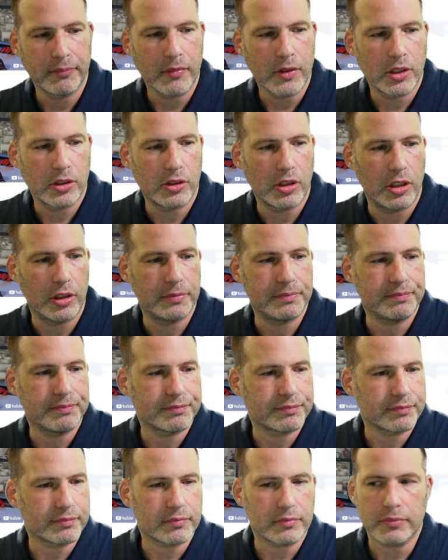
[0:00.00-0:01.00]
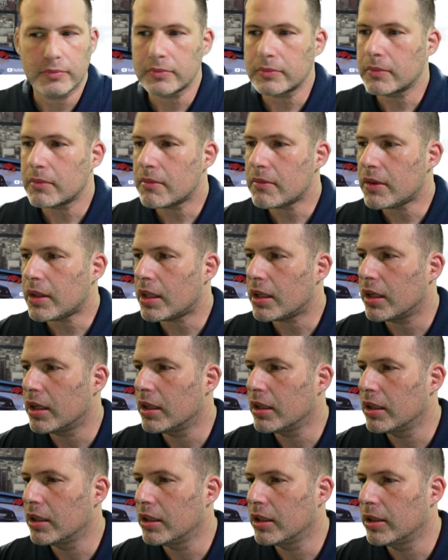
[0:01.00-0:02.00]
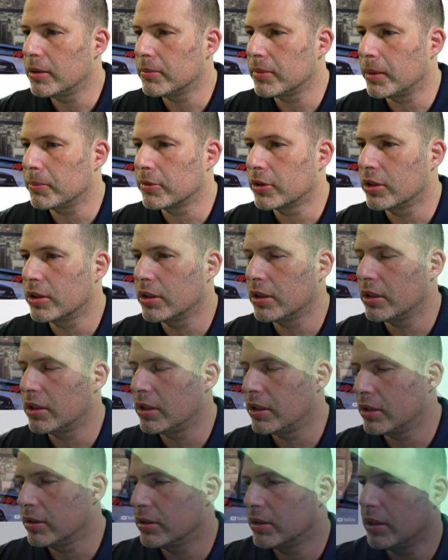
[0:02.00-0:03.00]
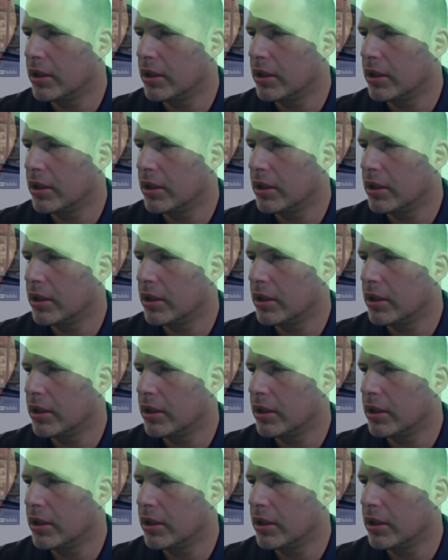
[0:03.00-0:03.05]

So I'm going to